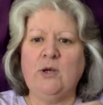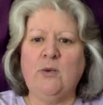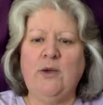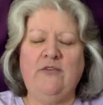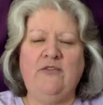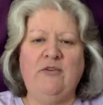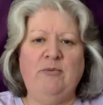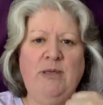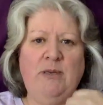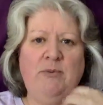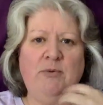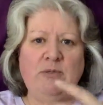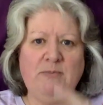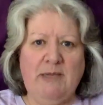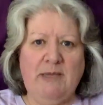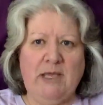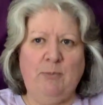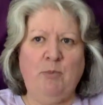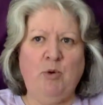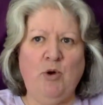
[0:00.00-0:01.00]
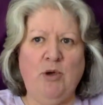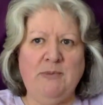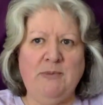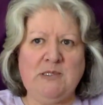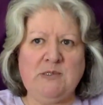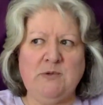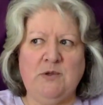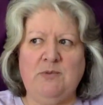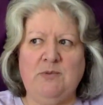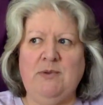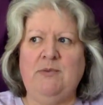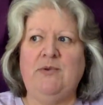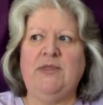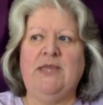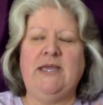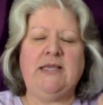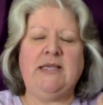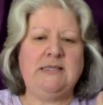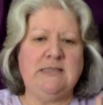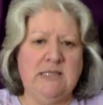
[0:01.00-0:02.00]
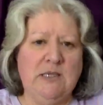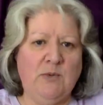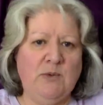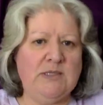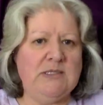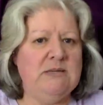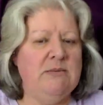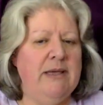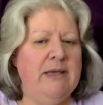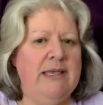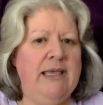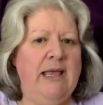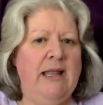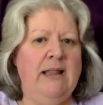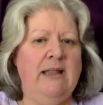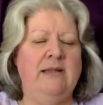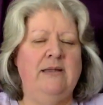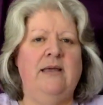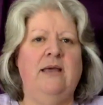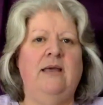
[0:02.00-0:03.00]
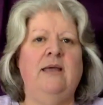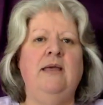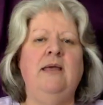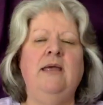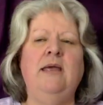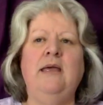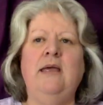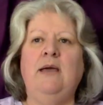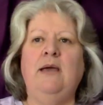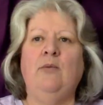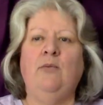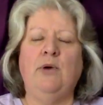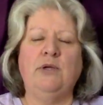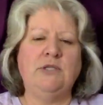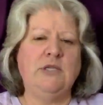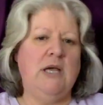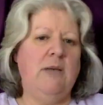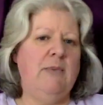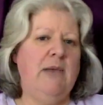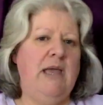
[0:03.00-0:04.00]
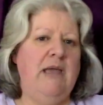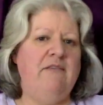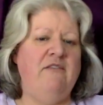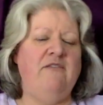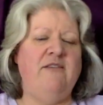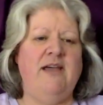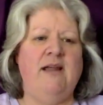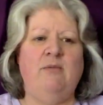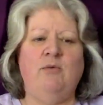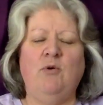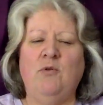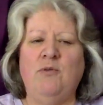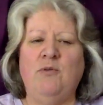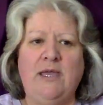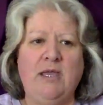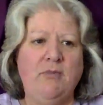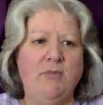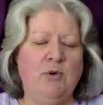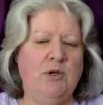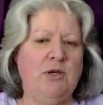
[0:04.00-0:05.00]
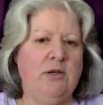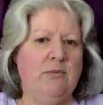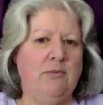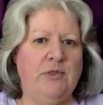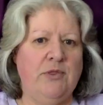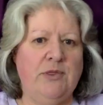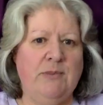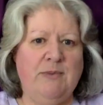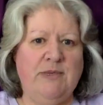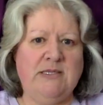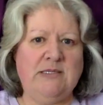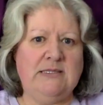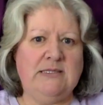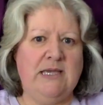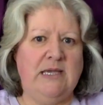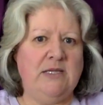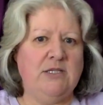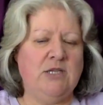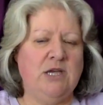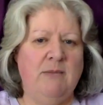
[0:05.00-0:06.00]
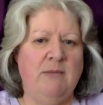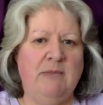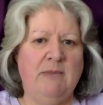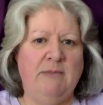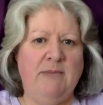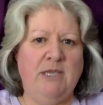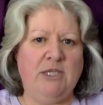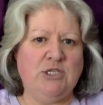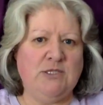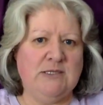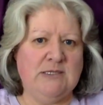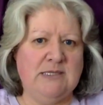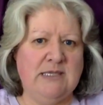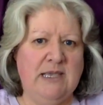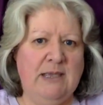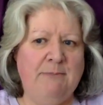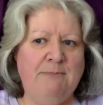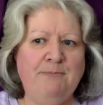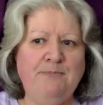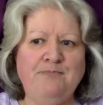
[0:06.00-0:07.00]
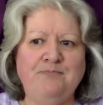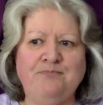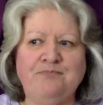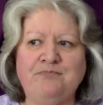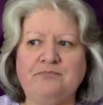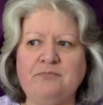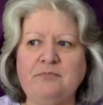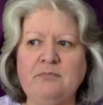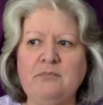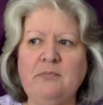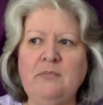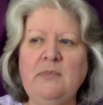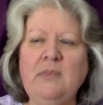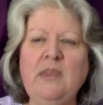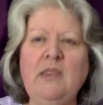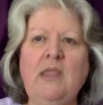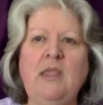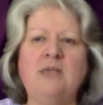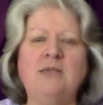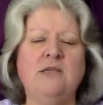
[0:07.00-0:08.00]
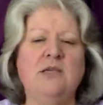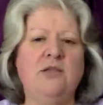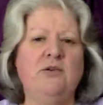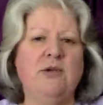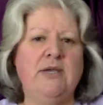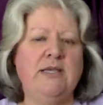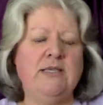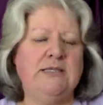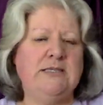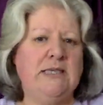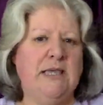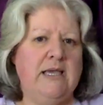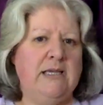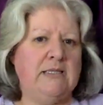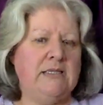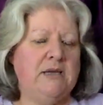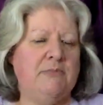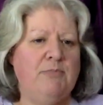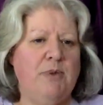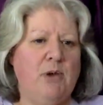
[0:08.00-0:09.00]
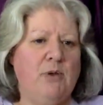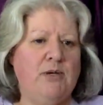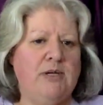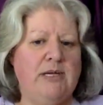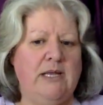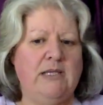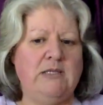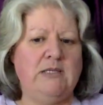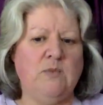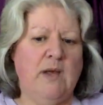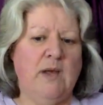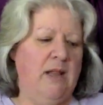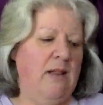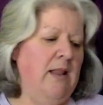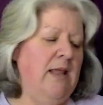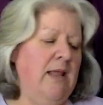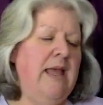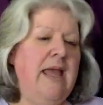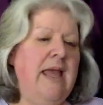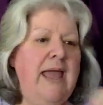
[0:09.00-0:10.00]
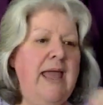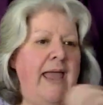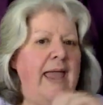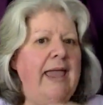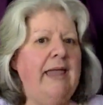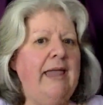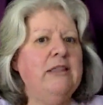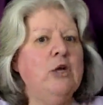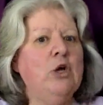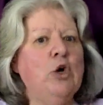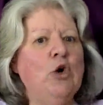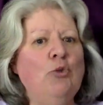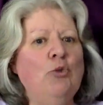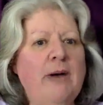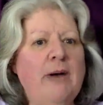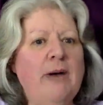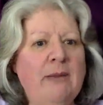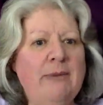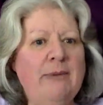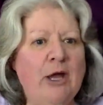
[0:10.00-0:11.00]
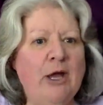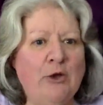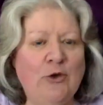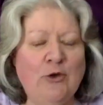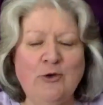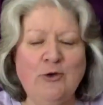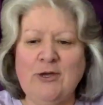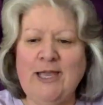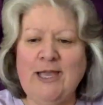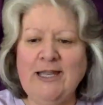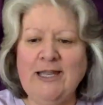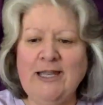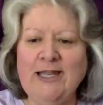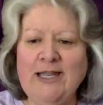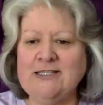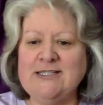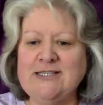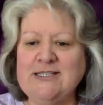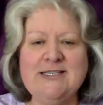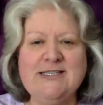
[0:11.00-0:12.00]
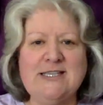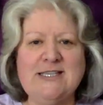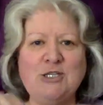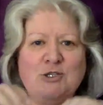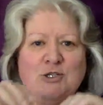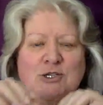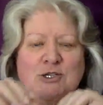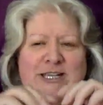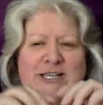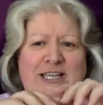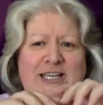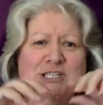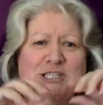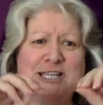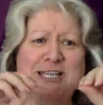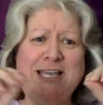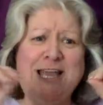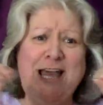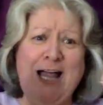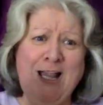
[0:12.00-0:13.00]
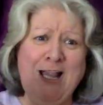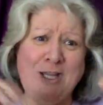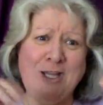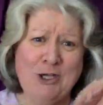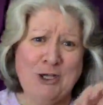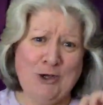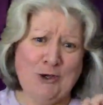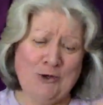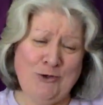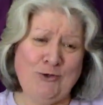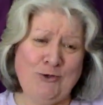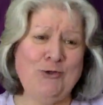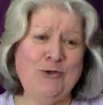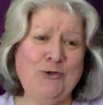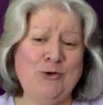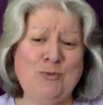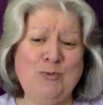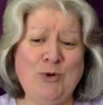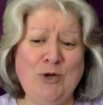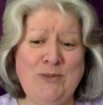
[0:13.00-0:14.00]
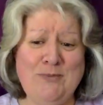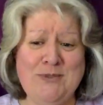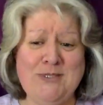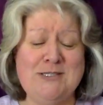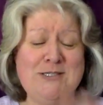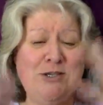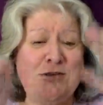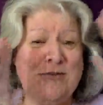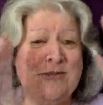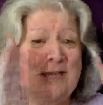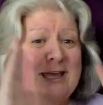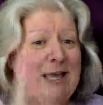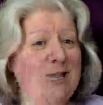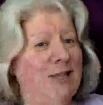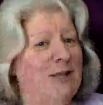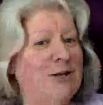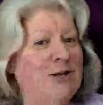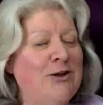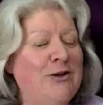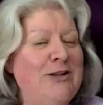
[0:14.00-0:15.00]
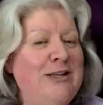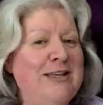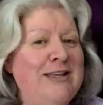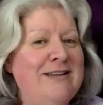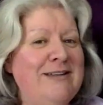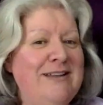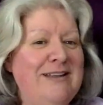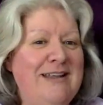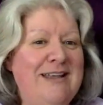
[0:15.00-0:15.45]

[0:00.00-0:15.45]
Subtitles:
way for people to make appointments with me, where they can see what's in my calendar, what time I have available. They can book it with the best day and time that matches them. So there is that component as well. And the cool part about Google Calendars is that you can actually color code all your appointments. So the color coding in